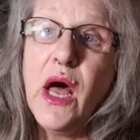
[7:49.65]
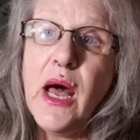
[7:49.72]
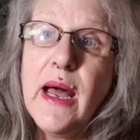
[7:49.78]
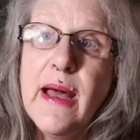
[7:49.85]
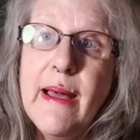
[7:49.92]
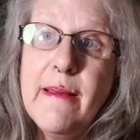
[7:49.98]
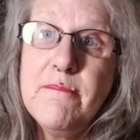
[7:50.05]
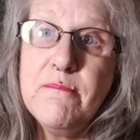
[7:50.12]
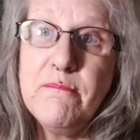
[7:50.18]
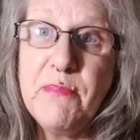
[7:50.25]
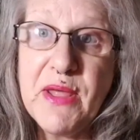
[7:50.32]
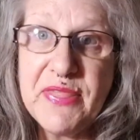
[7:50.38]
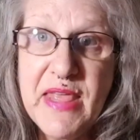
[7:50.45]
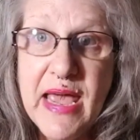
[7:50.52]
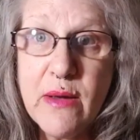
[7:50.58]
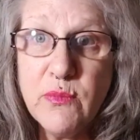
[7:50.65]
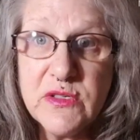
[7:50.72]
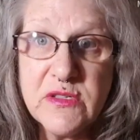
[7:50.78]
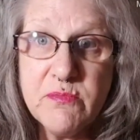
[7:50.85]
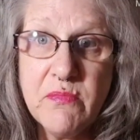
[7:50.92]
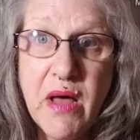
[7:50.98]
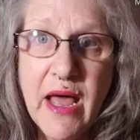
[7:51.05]
But that was
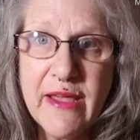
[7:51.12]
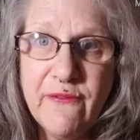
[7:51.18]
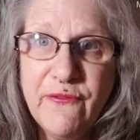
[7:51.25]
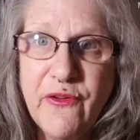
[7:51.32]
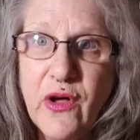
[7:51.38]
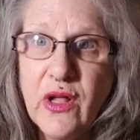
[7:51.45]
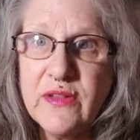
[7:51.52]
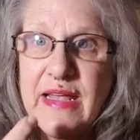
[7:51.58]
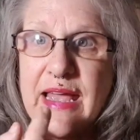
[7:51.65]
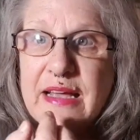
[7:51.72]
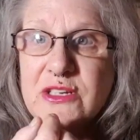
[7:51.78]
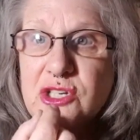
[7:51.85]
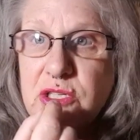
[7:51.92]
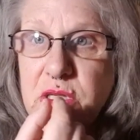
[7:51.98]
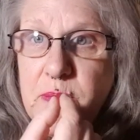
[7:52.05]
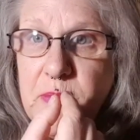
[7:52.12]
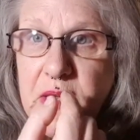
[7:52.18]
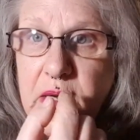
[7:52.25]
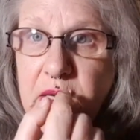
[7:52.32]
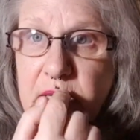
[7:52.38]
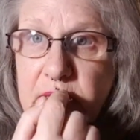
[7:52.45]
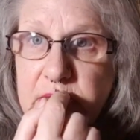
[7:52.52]
my fault actually
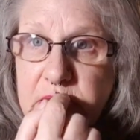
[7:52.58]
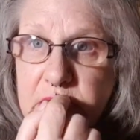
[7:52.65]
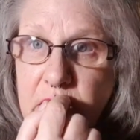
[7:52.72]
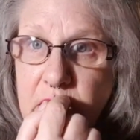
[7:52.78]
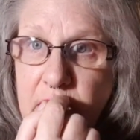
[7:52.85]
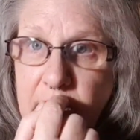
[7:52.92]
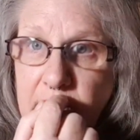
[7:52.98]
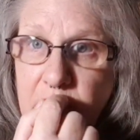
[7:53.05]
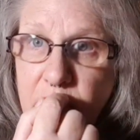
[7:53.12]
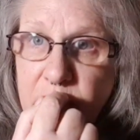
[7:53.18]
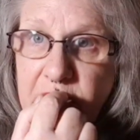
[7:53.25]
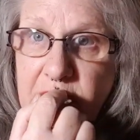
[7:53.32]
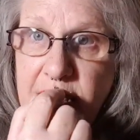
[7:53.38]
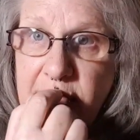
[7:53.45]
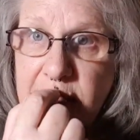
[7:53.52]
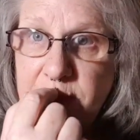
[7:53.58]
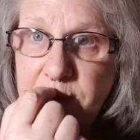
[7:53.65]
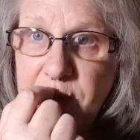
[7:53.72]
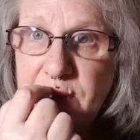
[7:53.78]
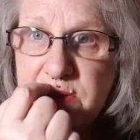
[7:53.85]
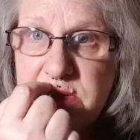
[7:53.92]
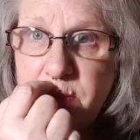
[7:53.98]
because, you know, it had
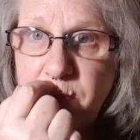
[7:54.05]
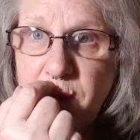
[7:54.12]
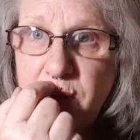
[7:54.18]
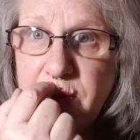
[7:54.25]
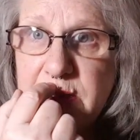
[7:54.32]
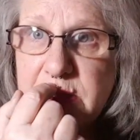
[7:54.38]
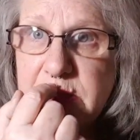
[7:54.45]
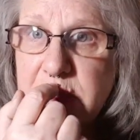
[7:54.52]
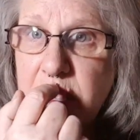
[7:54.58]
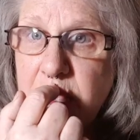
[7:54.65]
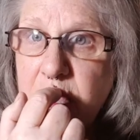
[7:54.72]
built up all this